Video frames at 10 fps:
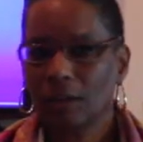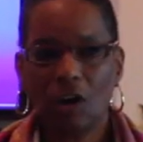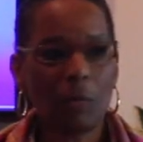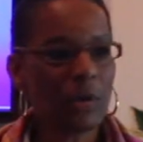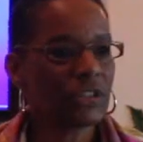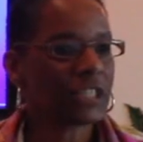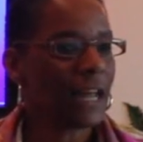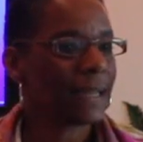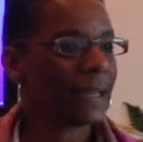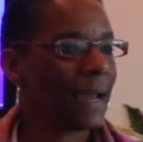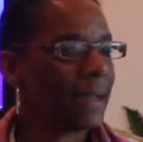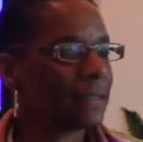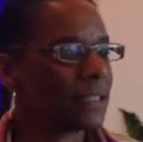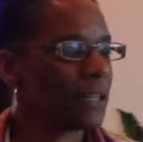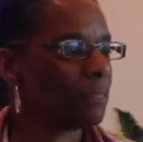Almost like I
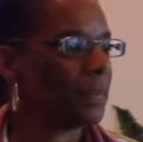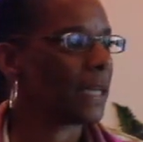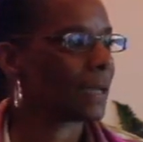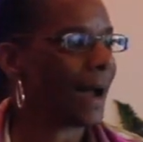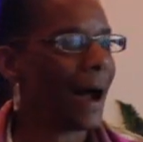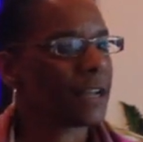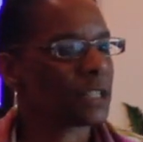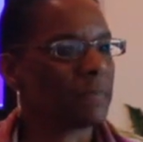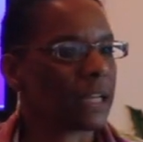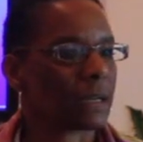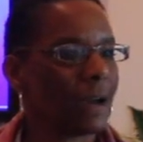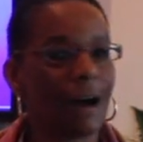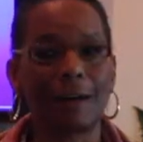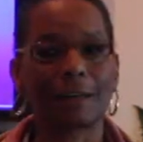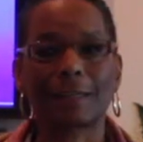had some big cosmic
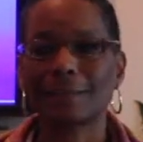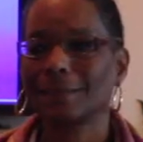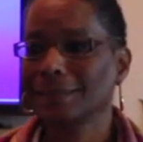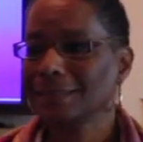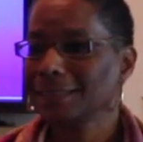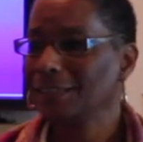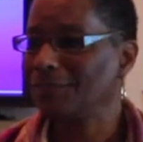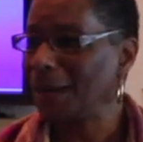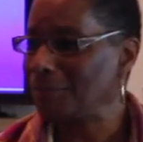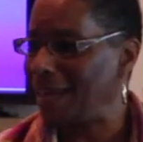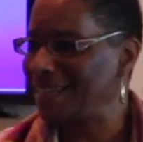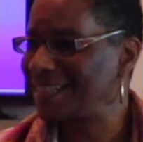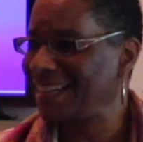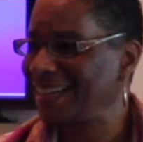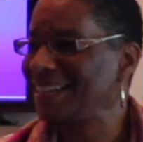hug, if that
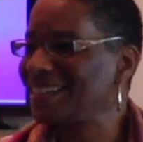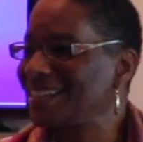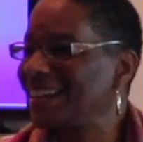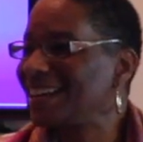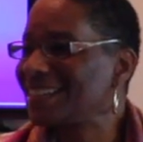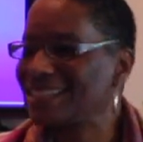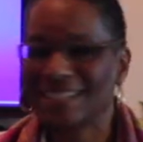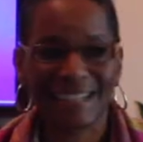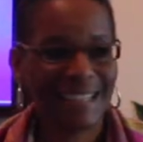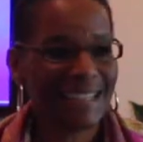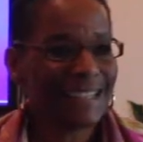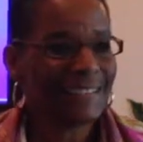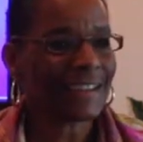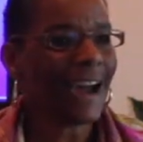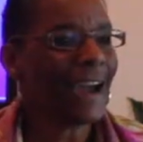makes any sense.
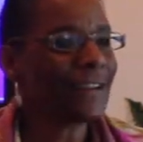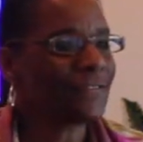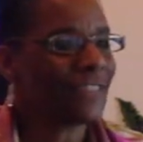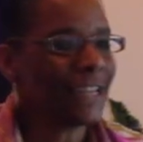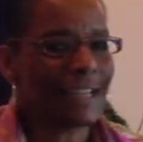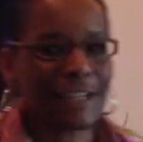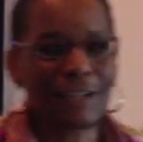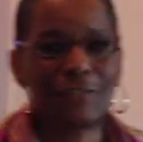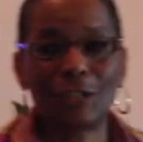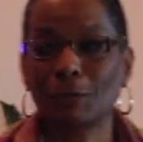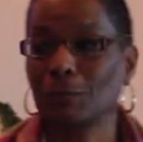The kind of thing that gives you